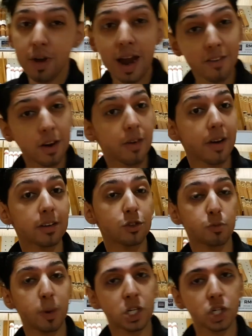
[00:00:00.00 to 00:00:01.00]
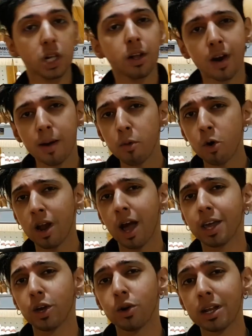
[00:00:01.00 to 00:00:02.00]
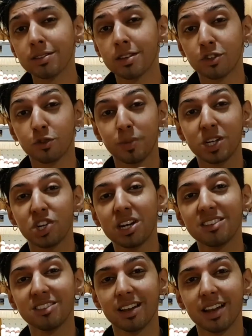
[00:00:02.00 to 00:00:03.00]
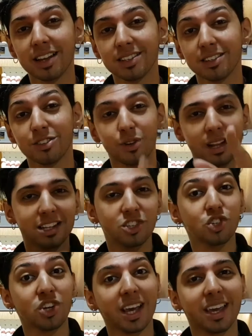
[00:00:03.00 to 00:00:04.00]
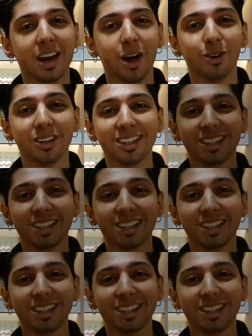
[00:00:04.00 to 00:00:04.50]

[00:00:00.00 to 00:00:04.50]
very special Ramon Allones Specially Selected. So let's check it out.